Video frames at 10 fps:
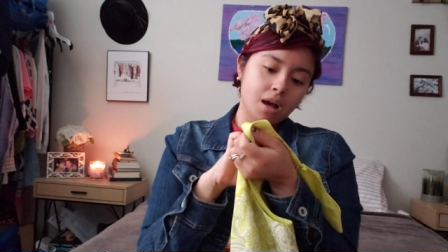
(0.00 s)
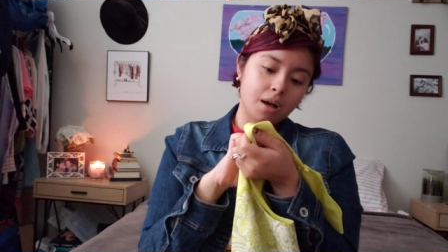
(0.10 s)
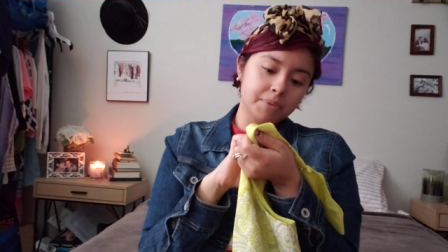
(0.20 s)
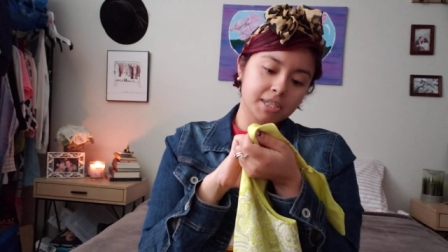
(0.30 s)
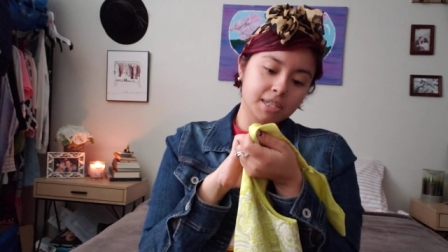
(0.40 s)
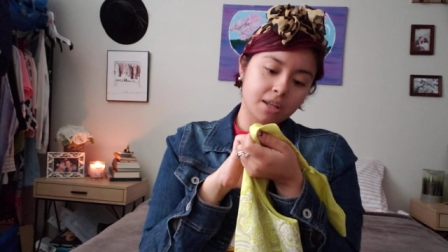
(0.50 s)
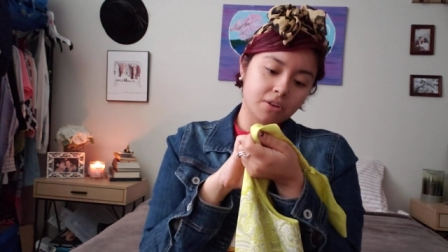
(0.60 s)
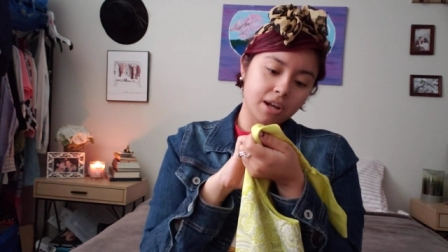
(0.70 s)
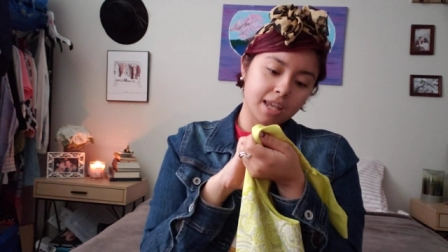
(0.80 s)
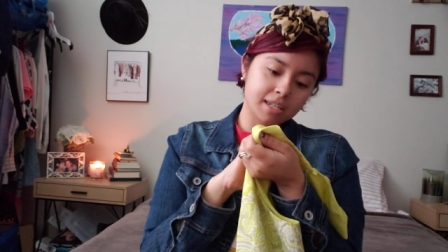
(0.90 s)
Um, this is
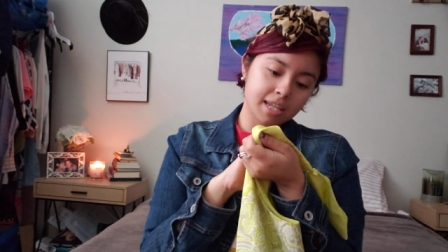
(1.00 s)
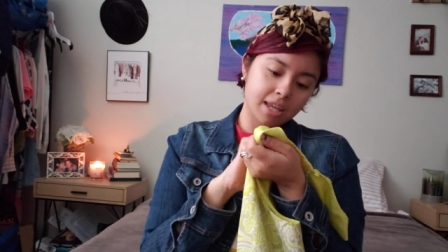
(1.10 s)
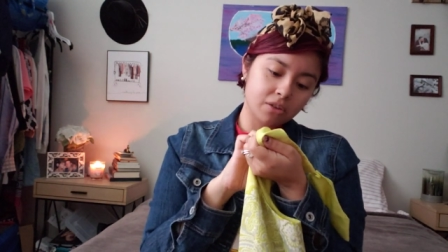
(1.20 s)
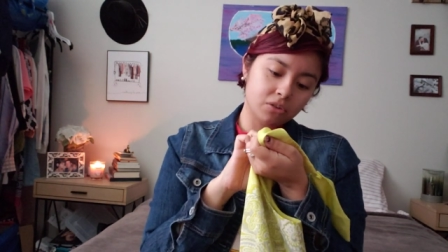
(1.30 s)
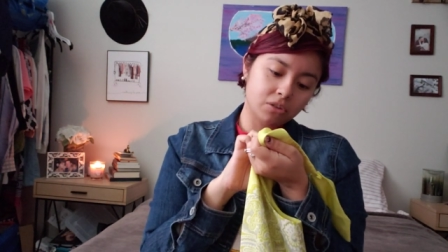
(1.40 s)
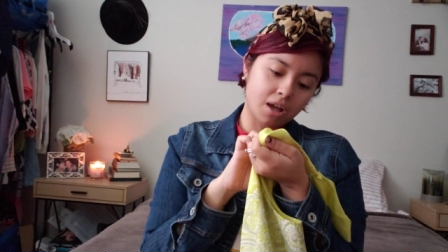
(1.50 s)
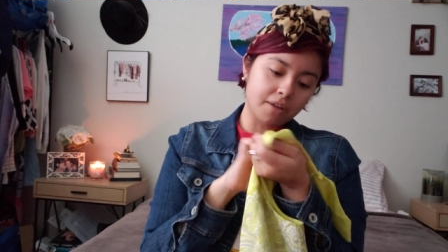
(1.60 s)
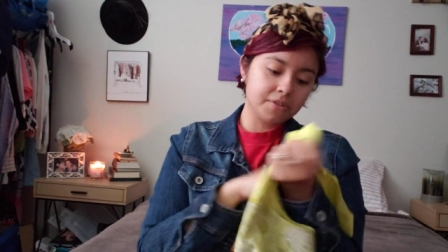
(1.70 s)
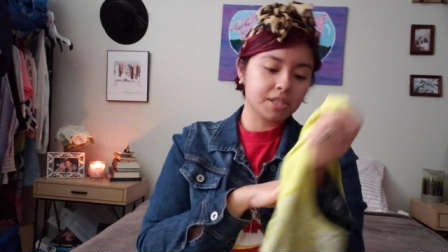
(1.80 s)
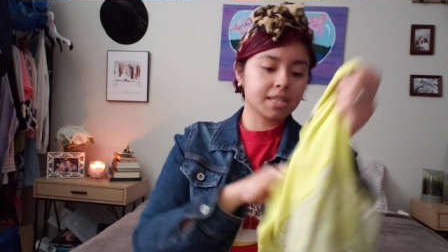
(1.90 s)
another Ann Taylor Loft,